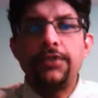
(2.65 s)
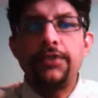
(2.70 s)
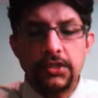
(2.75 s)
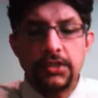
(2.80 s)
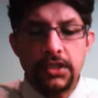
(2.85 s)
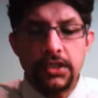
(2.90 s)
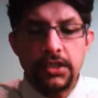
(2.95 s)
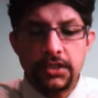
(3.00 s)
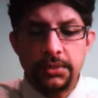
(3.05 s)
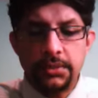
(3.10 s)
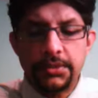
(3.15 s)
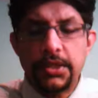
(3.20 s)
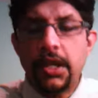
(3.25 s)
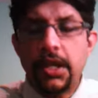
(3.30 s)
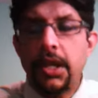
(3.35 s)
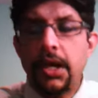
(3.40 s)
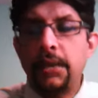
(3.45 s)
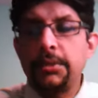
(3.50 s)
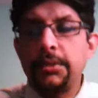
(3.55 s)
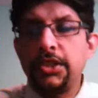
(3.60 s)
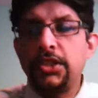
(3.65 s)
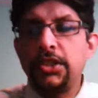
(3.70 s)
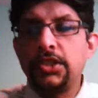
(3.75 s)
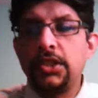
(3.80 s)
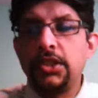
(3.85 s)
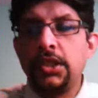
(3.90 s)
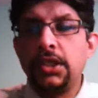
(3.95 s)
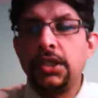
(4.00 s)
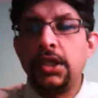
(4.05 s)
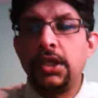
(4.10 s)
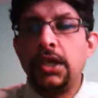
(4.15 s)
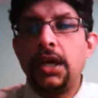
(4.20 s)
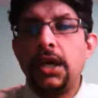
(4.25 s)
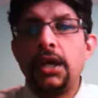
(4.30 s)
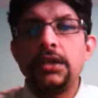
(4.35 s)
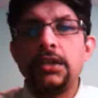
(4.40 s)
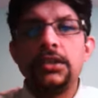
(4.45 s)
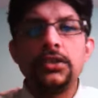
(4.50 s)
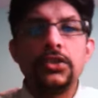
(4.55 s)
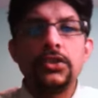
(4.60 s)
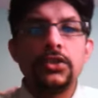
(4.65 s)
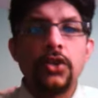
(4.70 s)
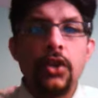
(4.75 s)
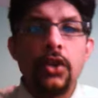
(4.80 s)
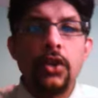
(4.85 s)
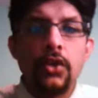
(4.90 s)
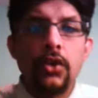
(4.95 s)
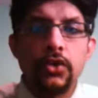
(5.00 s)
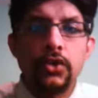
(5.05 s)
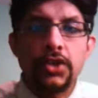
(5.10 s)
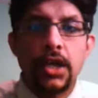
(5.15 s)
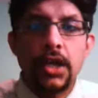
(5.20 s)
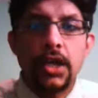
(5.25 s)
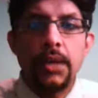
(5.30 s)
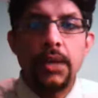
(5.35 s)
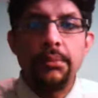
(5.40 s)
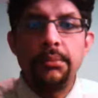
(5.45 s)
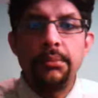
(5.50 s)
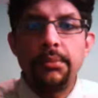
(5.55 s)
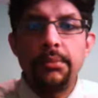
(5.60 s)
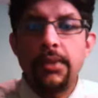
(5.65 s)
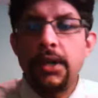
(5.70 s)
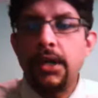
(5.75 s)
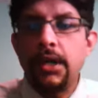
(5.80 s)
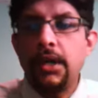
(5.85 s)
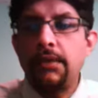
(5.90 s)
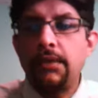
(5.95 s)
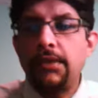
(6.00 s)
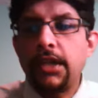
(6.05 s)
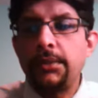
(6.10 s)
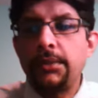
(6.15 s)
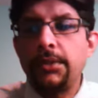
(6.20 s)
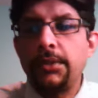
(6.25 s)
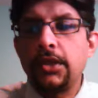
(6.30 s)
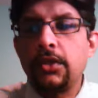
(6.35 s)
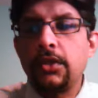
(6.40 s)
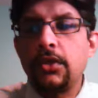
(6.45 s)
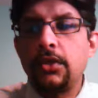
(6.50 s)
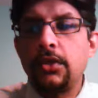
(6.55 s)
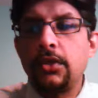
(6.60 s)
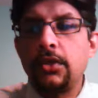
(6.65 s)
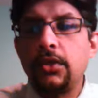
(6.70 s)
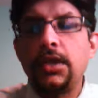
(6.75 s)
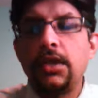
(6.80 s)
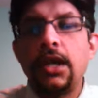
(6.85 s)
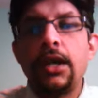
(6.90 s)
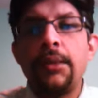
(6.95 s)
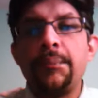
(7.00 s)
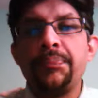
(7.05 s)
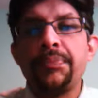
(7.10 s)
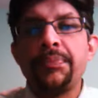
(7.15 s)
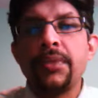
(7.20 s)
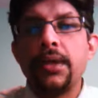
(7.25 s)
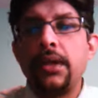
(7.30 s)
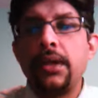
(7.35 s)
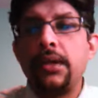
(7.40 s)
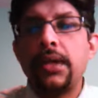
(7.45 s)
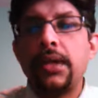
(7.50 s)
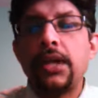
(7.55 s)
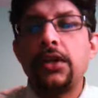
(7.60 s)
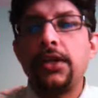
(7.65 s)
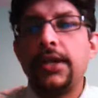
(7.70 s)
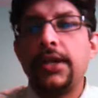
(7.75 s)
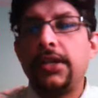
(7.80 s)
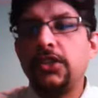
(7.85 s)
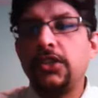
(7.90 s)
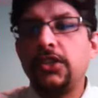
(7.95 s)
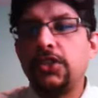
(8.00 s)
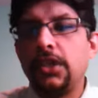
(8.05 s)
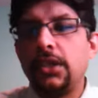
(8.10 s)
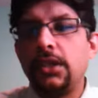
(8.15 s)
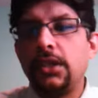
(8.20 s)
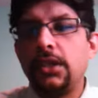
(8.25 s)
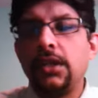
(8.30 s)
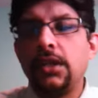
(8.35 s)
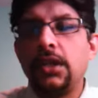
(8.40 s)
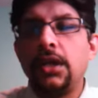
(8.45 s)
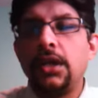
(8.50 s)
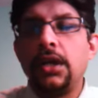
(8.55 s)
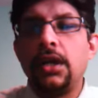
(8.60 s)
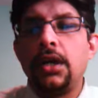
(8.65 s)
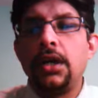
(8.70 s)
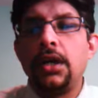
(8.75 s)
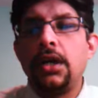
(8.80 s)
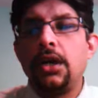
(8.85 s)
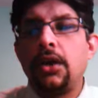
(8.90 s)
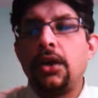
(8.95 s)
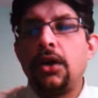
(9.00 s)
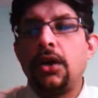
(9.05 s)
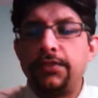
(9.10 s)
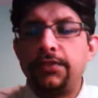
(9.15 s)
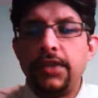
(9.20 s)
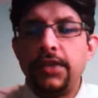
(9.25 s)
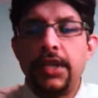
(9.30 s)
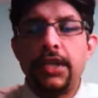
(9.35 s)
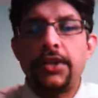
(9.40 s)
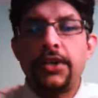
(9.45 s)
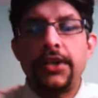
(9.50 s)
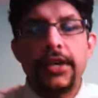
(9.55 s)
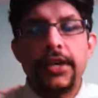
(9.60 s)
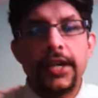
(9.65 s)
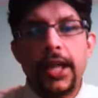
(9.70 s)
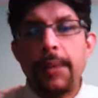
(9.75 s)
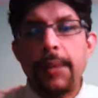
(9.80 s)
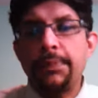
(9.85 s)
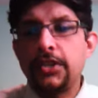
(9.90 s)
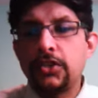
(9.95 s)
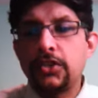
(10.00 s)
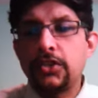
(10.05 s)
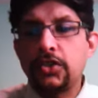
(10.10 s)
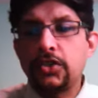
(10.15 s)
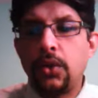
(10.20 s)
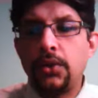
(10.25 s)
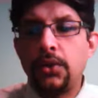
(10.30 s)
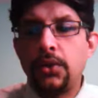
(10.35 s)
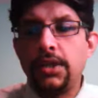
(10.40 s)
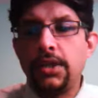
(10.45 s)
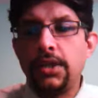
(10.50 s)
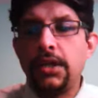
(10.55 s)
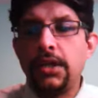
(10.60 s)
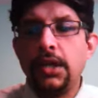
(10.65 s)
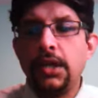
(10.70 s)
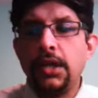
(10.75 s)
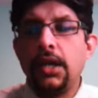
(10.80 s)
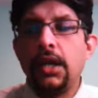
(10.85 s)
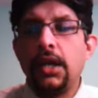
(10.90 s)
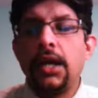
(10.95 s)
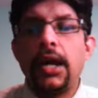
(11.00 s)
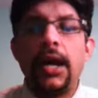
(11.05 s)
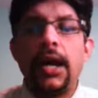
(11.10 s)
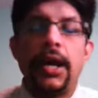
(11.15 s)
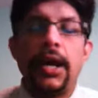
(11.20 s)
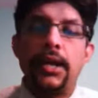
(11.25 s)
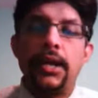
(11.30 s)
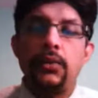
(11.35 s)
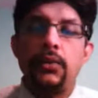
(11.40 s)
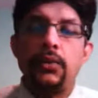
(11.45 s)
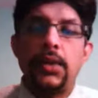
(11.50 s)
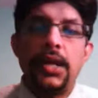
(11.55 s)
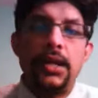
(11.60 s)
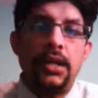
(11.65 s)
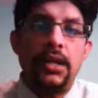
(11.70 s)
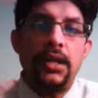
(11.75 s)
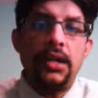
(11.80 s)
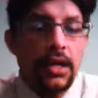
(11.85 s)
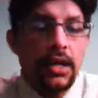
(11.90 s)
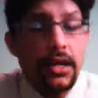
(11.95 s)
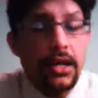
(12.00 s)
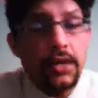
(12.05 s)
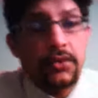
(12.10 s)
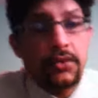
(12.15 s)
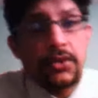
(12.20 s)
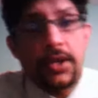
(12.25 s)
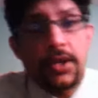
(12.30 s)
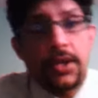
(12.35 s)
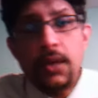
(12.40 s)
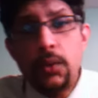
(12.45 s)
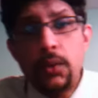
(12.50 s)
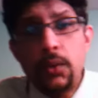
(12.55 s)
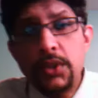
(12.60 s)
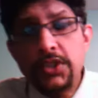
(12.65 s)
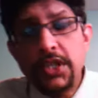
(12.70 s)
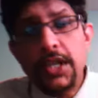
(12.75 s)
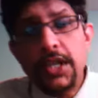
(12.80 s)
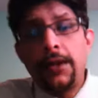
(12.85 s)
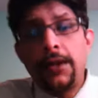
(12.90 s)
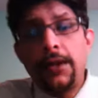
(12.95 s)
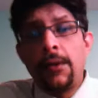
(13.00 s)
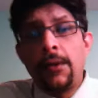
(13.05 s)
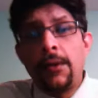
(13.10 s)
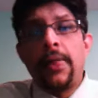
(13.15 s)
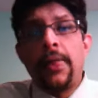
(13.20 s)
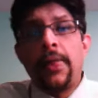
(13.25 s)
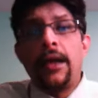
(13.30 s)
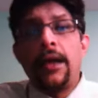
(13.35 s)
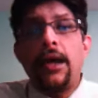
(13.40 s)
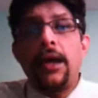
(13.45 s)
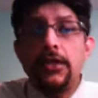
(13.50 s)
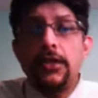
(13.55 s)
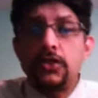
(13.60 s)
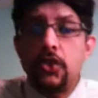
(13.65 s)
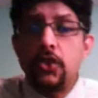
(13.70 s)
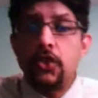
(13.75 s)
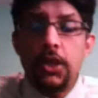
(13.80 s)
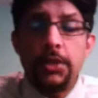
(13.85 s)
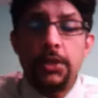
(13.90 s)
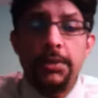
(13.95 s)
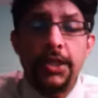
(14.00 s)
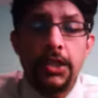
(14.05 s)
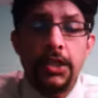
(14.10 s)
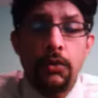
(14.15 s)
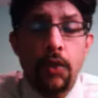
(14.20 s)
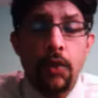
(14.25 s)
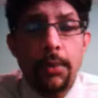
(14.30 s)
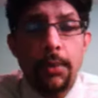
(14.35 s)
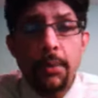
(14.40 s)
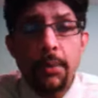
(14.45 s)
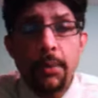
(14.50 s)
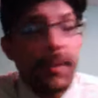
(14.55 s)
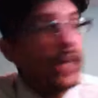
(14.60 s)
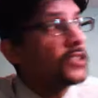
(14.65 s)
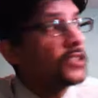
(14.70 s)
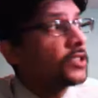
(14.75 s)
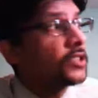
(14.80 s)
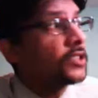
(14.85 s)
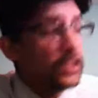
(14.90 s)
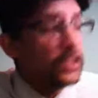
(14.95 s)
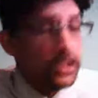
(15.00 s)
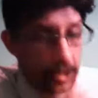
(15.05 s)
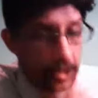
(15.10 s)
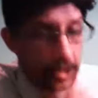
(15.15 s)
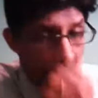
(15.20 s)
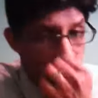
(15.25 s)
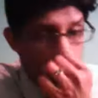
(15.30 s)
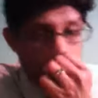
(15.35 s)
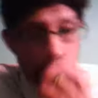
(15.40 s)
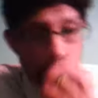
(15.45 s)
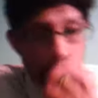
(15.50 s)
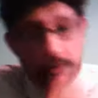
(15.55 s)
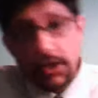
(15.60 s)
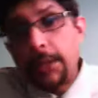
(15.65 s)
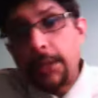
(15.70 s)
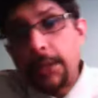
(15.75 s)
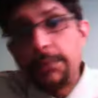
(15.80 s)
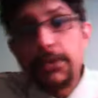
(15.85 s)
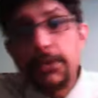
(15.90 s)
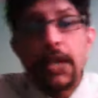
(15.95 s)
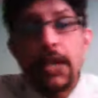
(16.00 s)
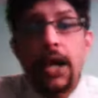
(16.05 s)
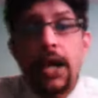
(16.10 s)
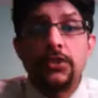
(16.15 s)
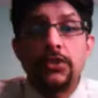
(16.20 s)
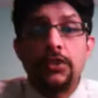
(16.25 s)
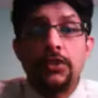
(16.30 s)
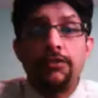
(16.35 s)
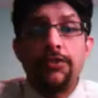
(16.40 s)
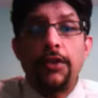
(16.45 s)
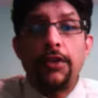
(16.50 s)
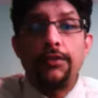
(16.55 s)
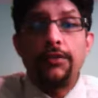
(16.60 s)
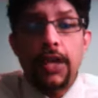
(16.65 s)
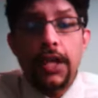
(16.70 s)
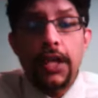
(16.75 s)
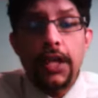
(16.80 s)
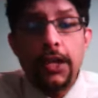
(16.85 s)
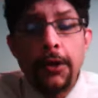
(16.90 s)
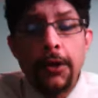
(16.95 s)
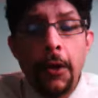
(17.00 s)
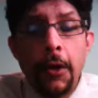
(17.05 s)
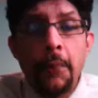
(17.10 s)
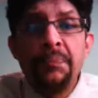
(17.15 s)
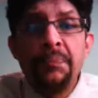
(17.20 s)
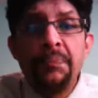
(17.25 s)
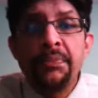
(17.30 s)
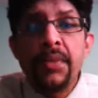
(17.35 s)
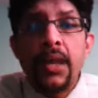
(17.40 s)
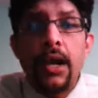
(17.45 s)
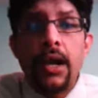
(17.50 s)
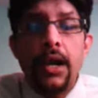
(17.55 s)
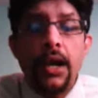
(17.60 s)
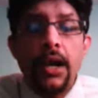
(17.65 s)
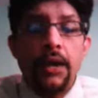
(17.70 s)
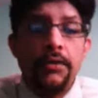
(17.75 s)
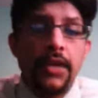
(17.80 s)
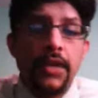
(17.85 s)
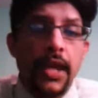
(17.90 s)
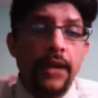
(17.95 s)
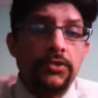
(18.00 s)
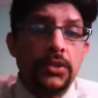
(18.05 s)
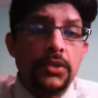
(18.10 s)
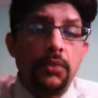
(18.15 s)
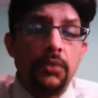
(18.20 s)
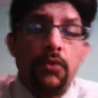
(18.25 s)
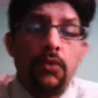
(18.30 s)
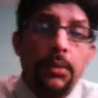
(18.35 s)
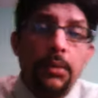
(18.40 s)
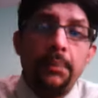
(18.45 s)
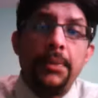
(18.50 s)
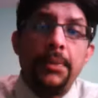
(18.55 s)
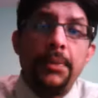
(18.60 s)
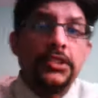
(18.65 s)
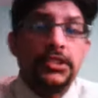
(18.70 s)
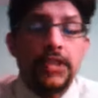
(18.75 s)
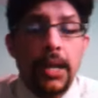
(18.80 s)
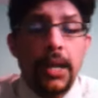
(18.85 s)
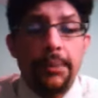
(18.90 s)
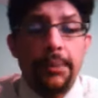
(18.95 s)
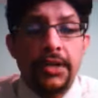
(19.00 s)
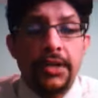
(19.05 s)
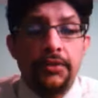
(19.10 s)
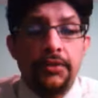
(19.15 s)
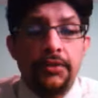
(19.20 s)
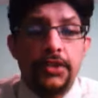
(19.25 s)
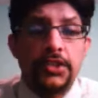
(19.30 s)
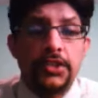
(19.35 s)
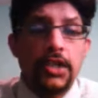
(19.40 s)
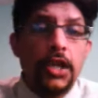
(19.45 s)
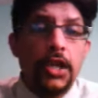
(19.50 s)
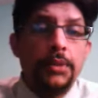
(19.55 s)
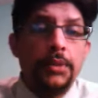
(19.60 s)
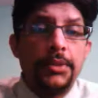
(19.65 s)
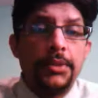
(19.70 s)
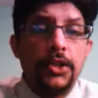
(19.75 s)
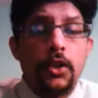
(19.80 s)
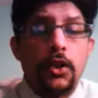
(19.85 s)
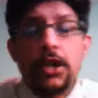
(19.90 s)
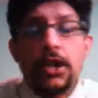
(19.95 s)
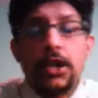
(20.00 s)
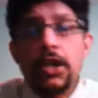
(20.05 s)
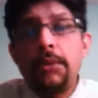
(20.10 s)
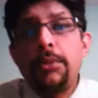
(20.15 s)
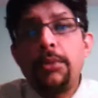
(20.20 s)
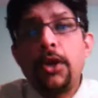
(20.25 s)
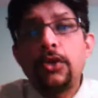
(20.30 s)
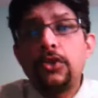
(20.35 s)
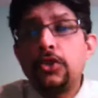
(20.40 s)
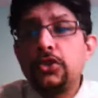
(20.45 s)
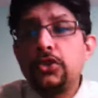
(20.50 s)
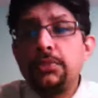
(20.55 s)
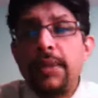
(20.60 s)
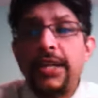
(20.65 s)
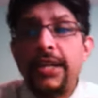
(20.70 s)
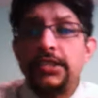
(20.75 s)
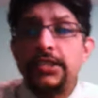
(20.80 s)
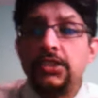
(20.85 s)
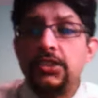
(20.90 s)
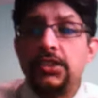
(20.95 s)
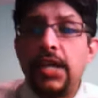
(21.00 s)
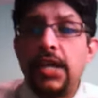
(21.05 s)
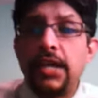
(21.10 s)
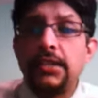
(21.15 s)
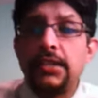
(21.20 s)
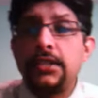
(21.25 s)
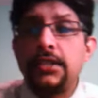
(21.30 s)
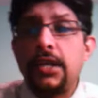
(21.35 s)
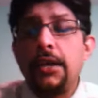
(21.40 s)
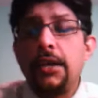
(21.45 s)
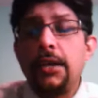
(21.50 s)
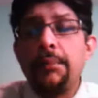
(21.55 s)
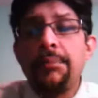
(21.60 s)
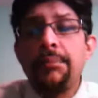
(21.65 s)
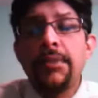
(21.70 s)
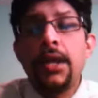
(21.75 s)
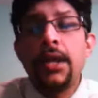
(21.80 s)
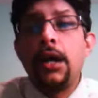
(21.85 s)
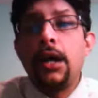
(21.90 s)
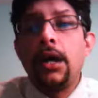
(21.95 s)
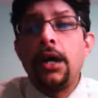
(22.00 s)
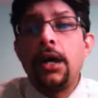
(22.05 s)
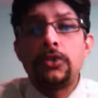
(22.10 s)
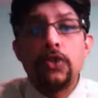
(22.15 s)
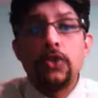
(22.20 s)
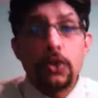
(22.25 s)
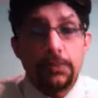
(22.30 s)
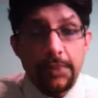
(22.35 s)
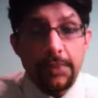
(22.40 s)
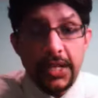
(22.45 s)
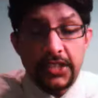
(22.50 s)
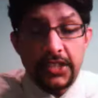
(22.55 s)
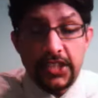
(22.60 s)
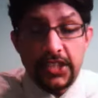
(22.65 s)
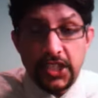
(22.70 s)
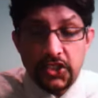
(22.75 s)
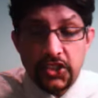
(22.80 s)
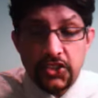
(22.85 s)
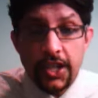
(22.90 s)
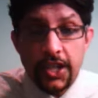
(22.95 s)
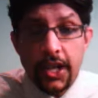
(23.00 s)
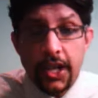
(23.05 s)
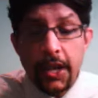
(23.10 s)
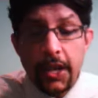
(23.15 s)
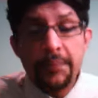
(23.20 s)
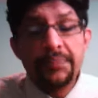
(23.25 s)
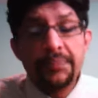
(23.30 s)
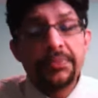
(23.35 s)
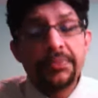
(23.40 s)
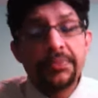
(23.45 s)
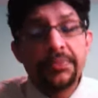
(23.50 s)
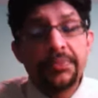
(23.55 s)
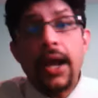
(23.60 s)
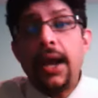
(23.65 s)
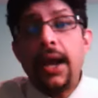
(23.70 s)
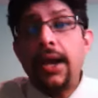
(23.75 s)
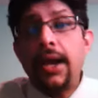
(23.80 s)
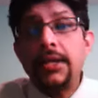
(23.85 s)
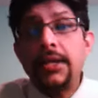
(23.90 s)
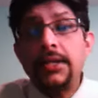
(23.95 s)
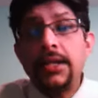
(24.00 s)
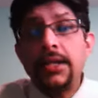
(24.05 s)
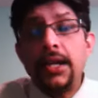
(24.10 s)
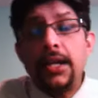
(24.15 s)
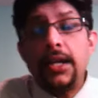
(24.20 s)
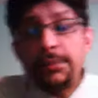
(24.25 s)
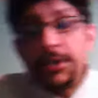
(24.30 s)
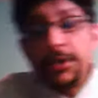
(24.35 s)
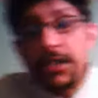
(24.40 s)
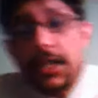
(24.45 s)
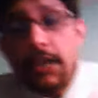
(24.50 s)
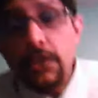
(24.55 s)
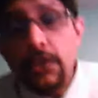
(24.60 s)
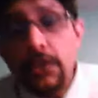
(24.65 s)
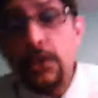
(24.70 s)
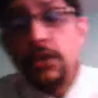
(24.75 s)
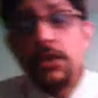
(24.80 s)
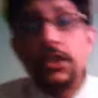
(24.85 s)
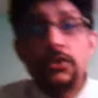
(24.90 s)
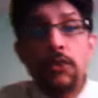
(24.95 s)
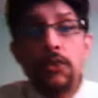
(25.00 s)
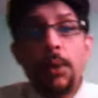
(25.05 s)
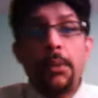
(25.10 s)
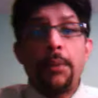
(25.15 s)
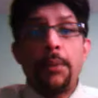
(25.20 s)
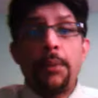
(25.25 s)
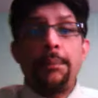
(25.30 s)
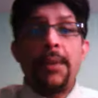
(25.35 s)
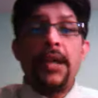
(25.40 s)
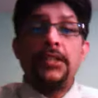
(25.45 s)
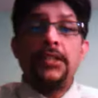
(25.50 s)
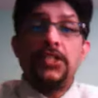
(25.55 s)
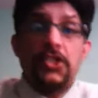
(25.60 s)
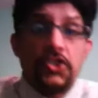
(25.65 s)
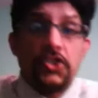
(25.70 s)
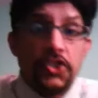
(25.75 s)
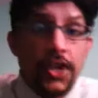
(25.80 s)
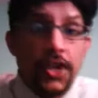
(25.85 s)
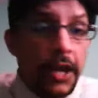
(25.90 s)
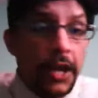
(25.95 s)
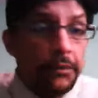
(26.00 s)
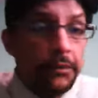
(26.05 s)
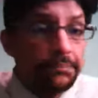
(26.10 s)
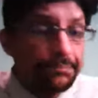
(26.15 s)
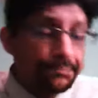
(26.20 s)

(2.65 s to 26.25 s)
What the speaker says: and subscribers, this is your host Ram, welcoming you to the regular edition of the Cricket Happening show here. And well, today once again it's going to be the warm-up matches in the World Cup 2015. We have some warm-up matches happening. First I'll be talking about those matches that took place yesterday. And let me tell you, this warm-up match yesterday,